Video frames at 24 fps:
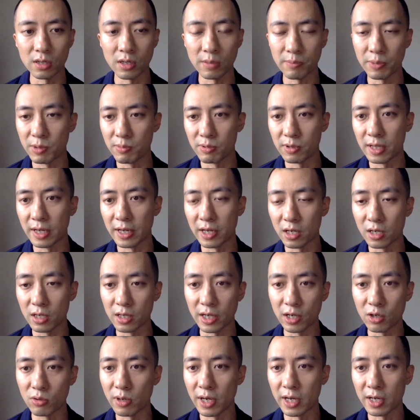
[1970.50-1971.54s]
People like
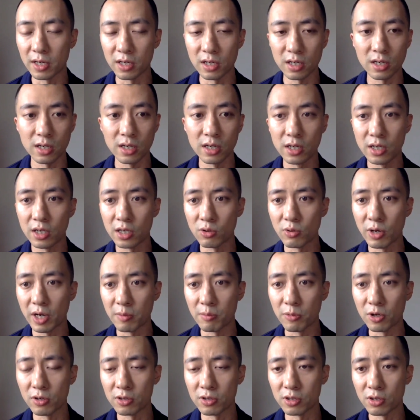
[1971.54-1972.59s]
Greg
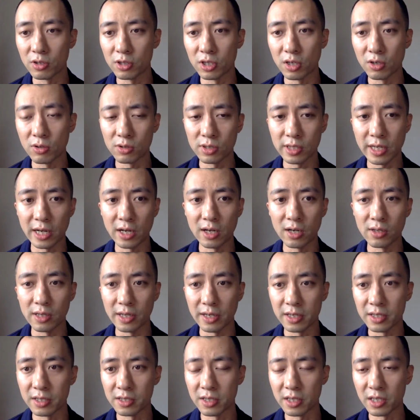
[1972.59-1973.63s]
Mercer, Jungle Scout,
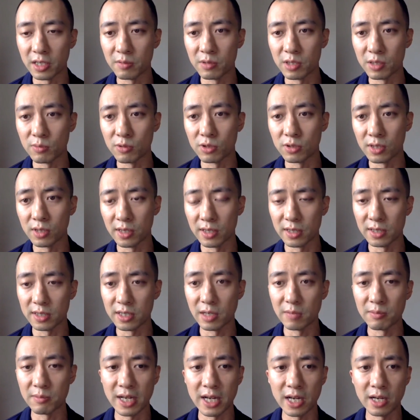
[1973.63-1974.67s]
like his team is mostly in the
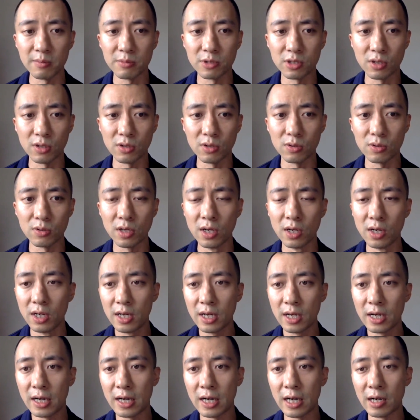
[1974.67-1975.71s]
same time zone,
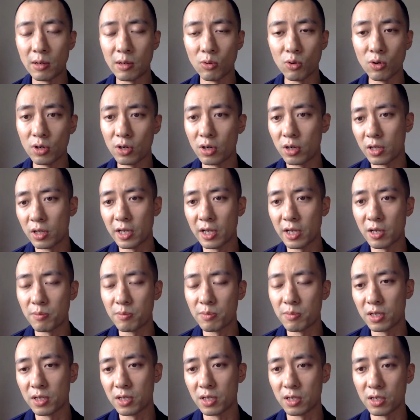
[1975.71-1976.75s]
or they can
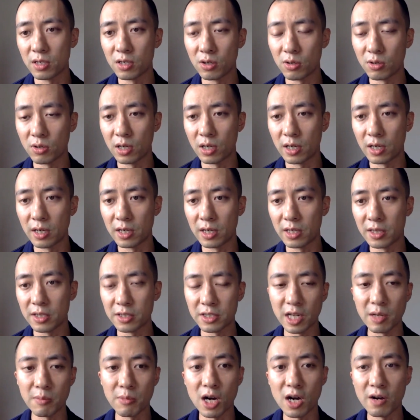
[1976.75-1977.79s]
be in the
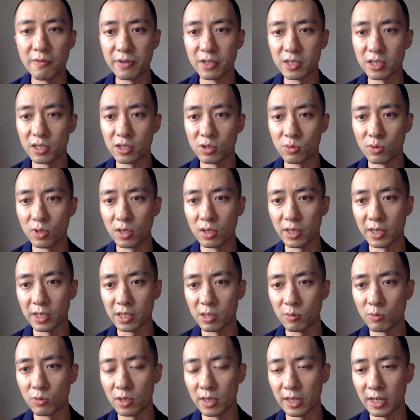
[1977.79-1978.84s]
same office as well, like
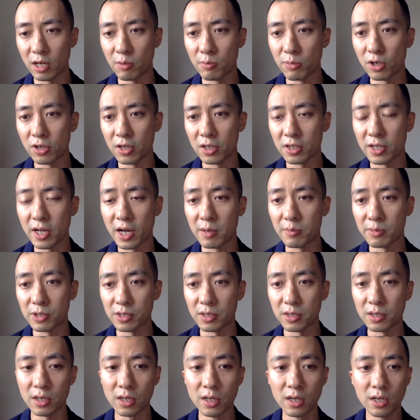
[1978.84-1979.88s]
someone like a Bernie Thompson,
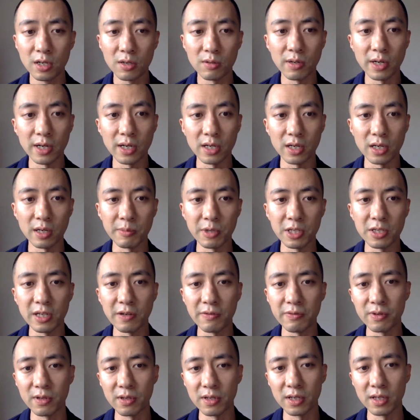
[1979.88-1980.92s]
right? I mean,
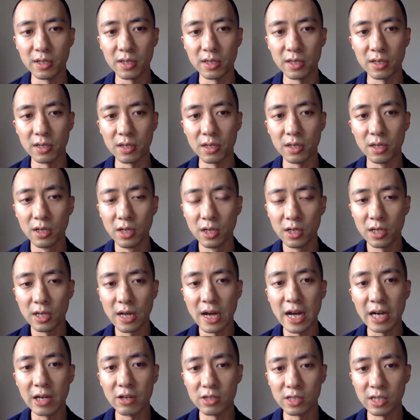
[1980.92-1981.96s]
definitely the
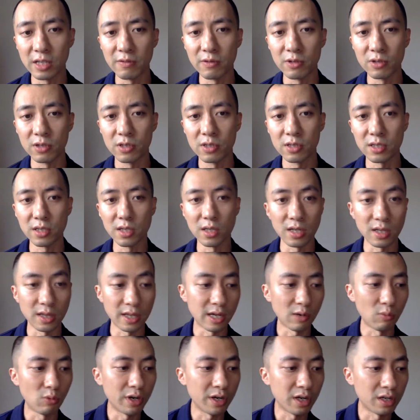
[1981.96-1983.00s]
highest leverage thing
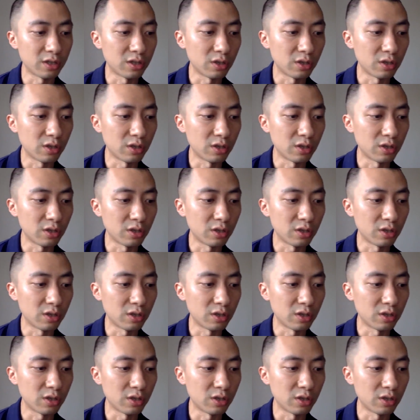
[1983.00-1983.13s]
that one can